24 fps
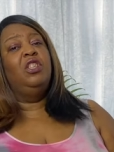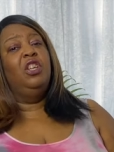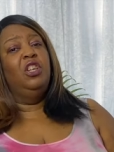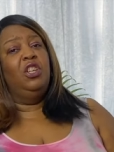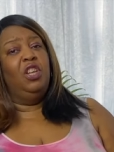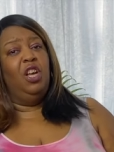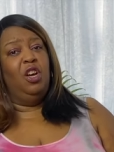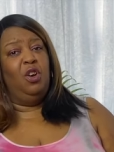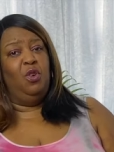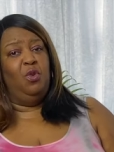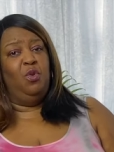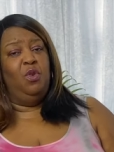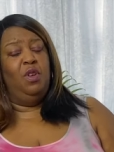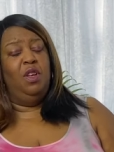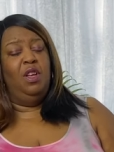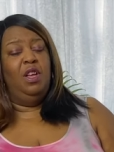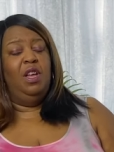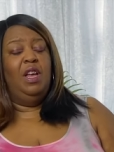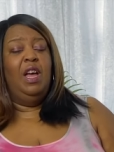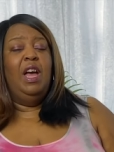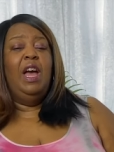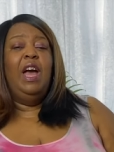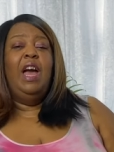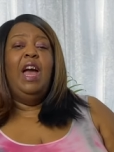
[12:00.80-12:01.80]
to know.
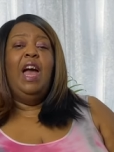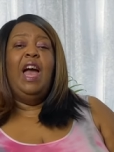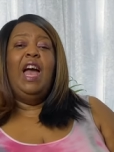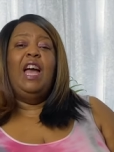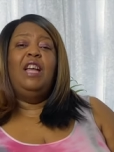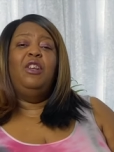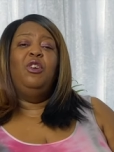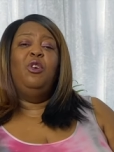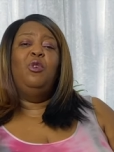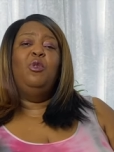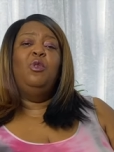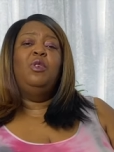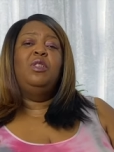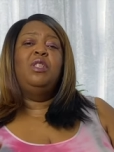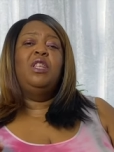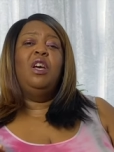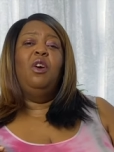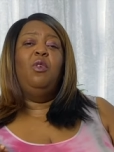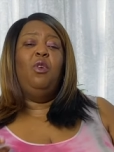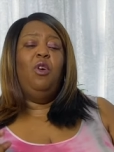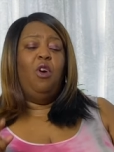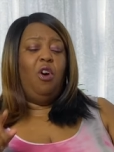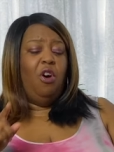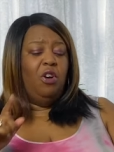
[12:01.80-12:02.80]
And
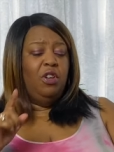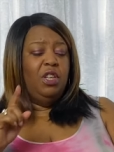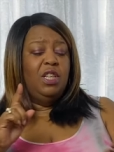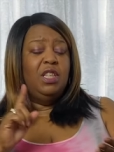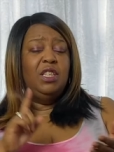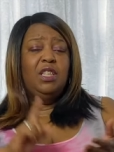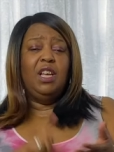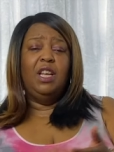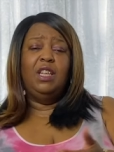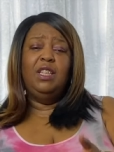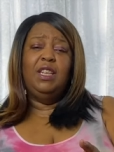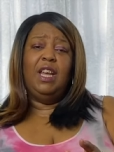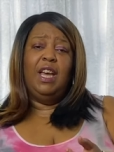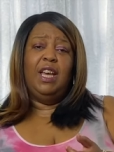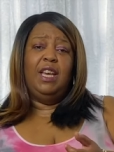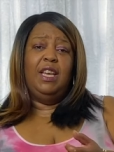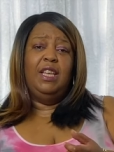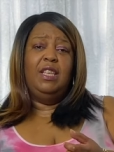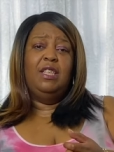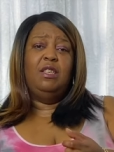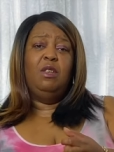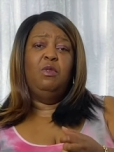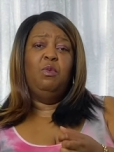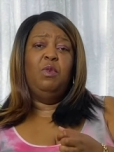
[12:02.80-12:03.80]
also on
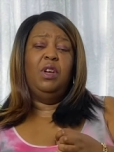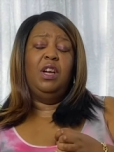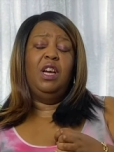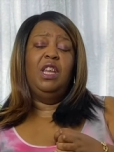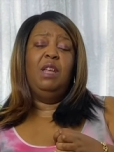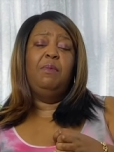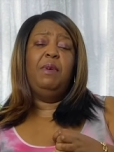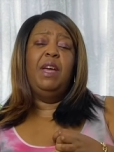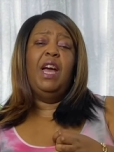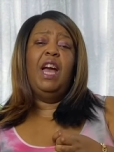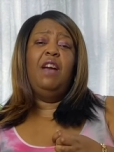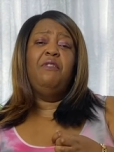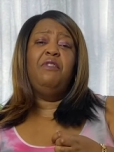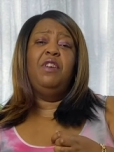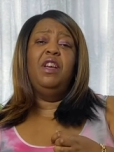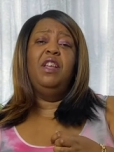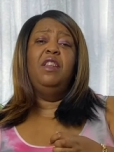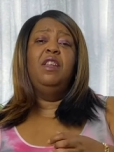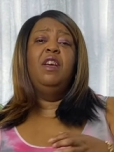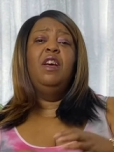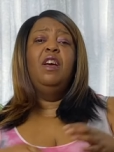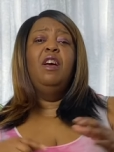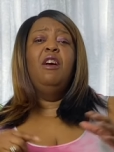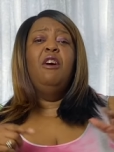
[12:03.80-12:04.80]
Sundays, we're going to be
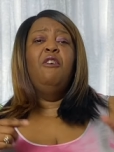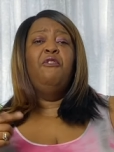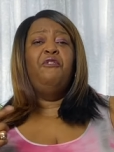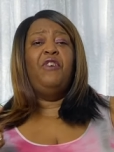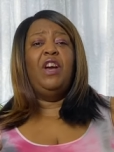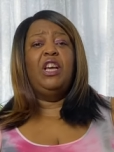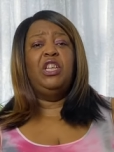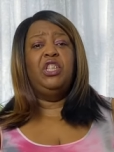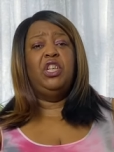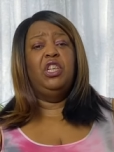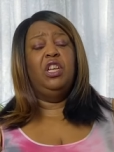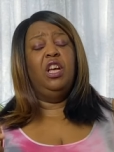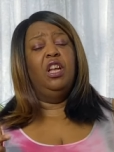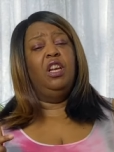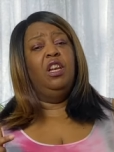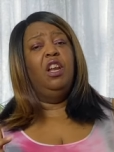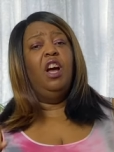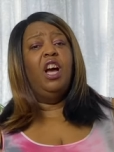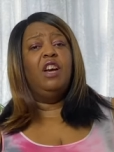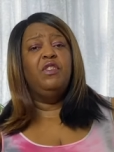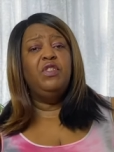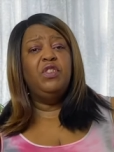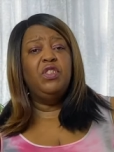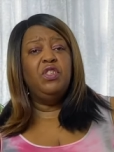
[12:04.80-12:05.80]
having fashion and
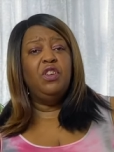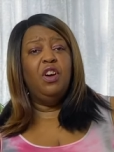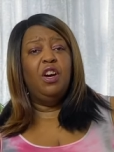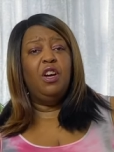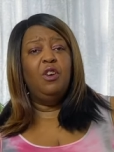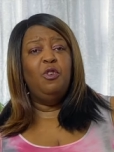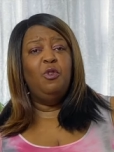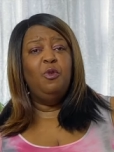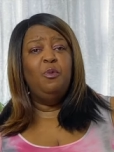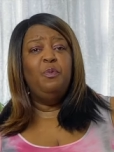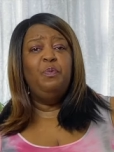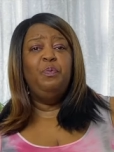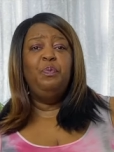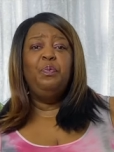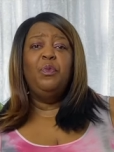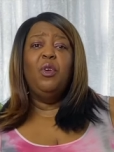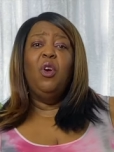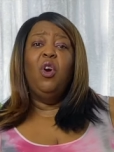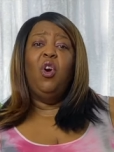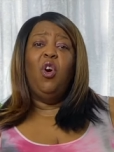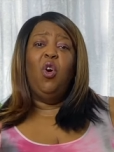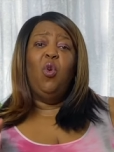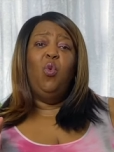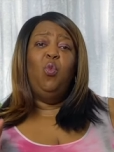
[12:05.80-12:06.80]
lifestyle.
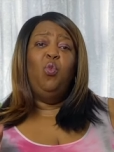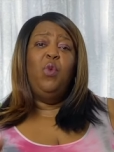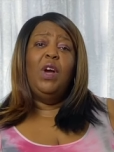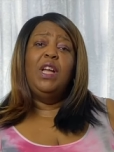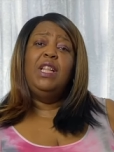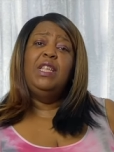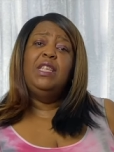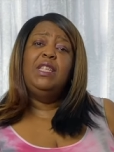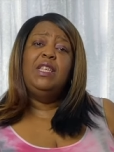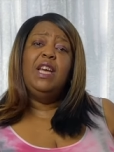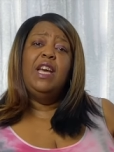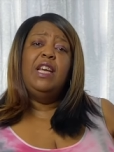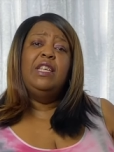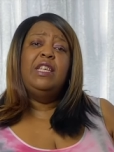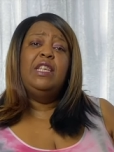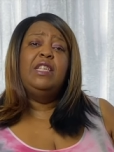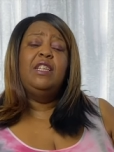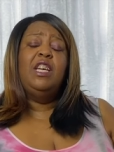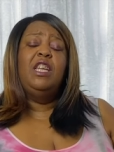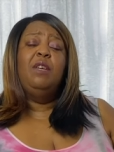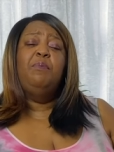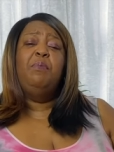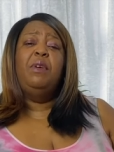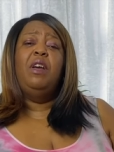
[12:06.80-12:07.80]
On Wednesdays, it's
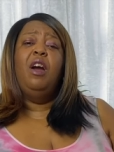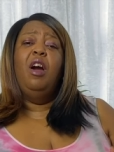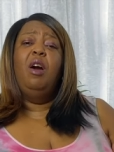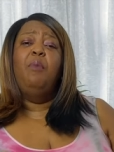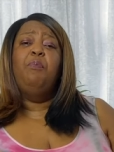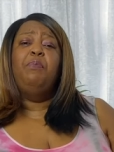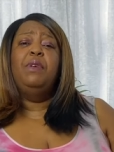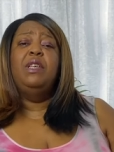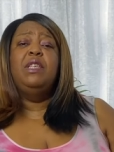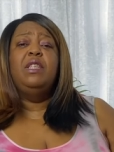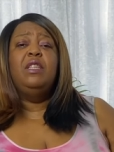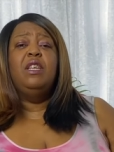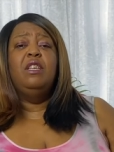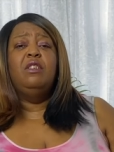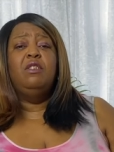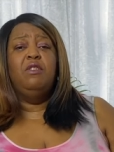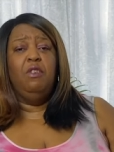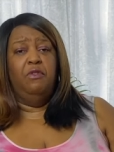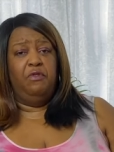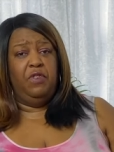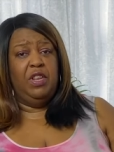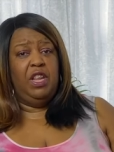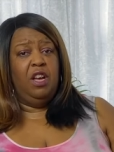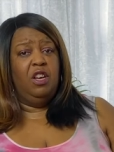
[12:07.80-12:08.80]
going to be our business
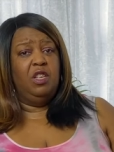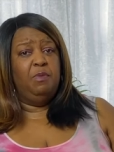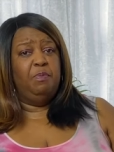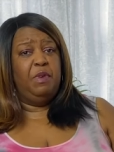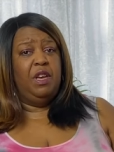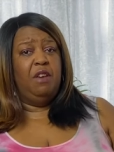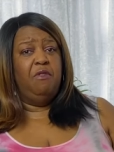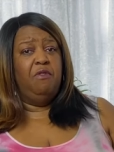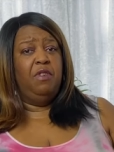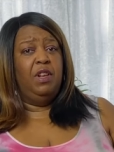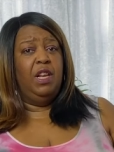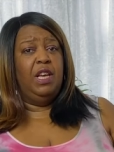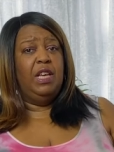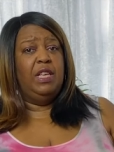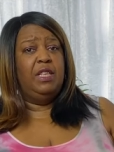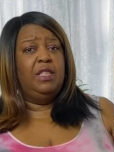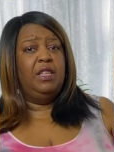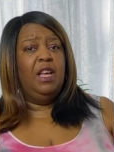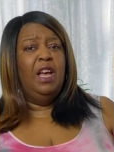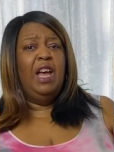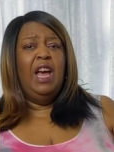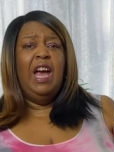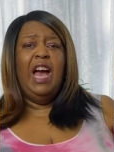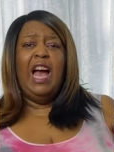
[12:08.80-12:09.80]
videos being
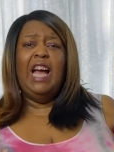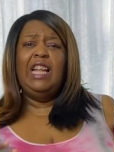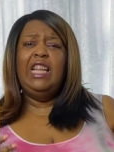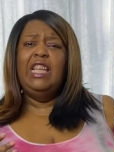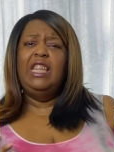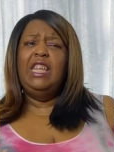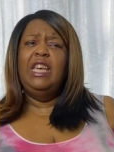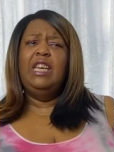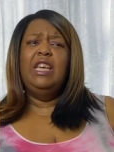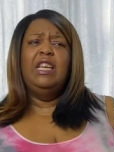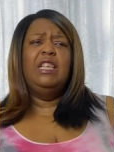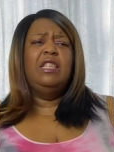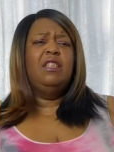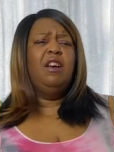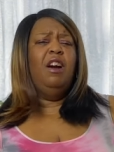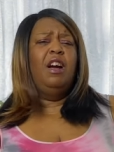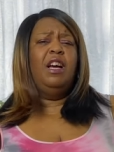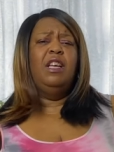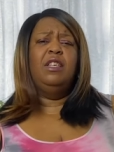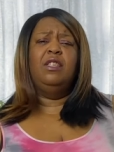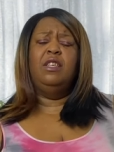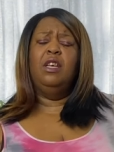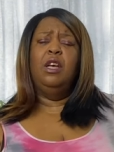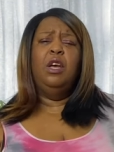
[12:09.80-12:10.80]
released. And the thing is,
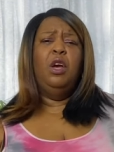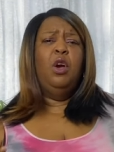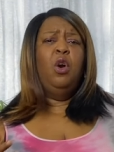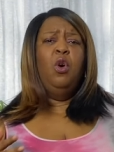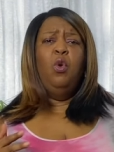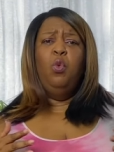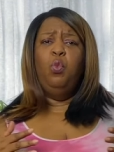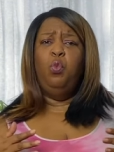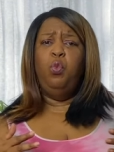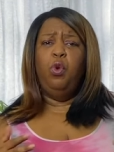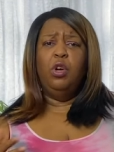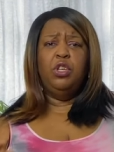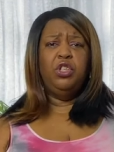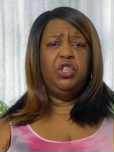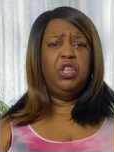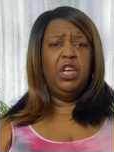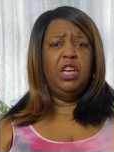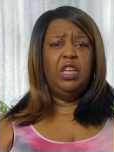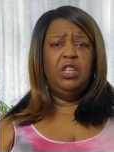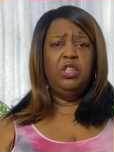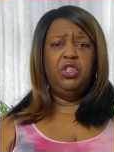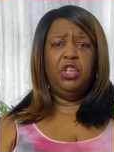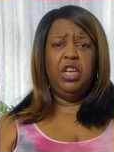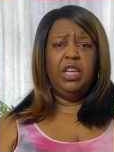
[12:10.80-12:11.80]
guys, watch
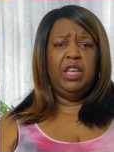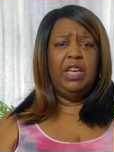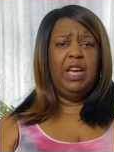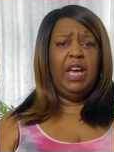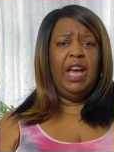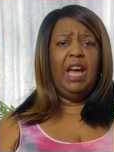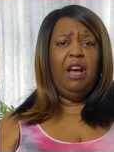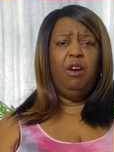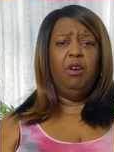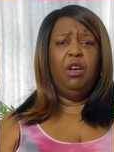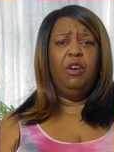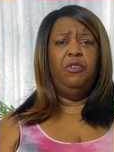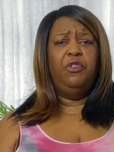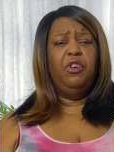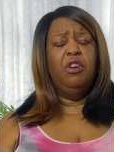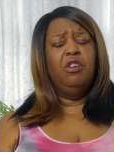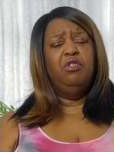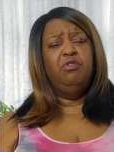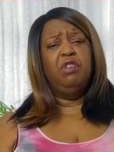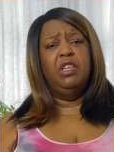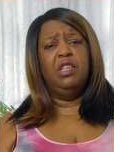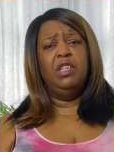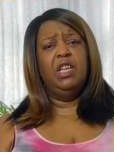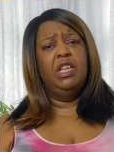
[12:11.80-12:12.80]
it and check it out. If you're
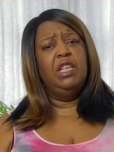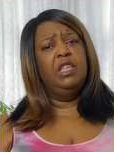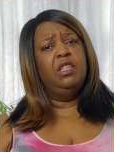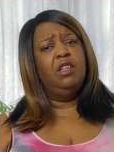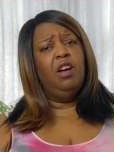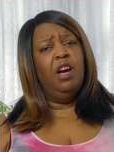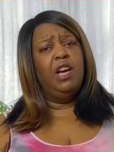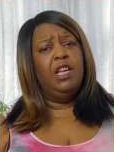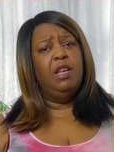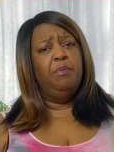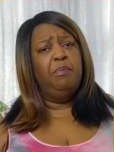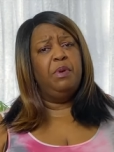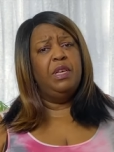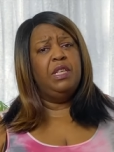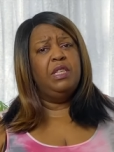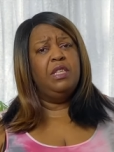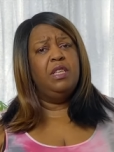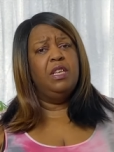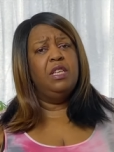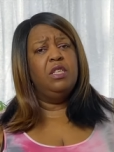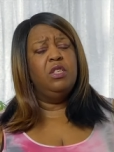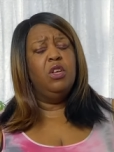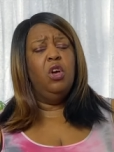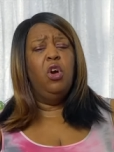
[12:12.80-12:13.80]
interested in starting a
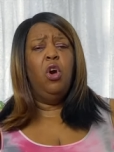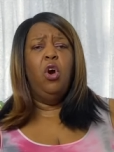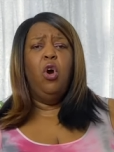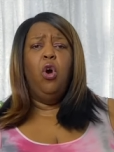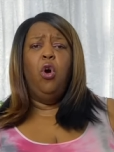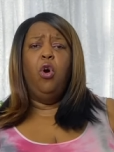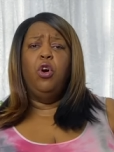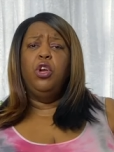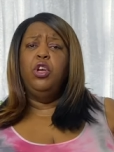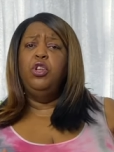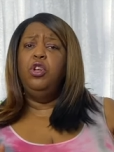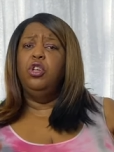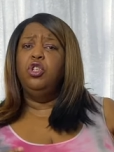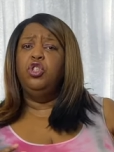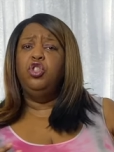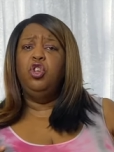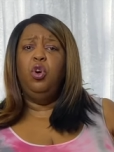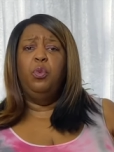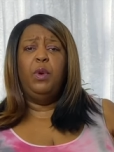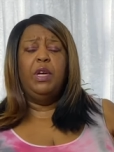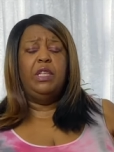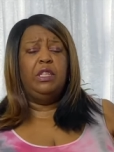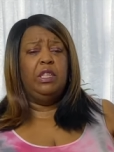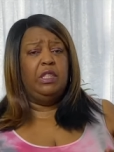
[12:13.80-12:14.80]
business or you're not
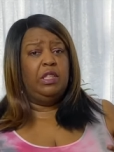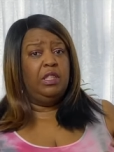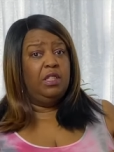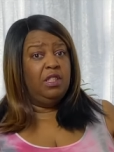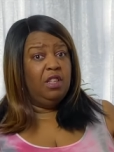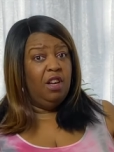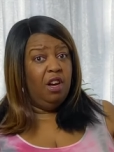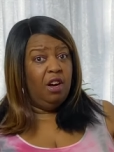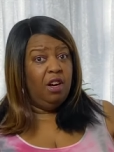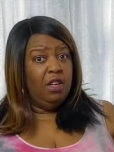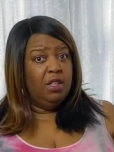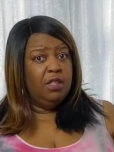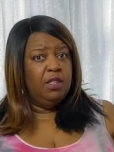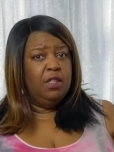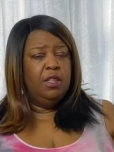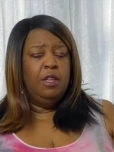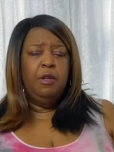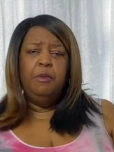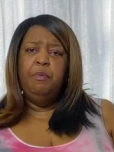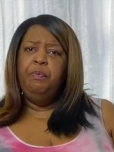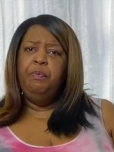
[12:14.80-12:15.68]
sure where to start,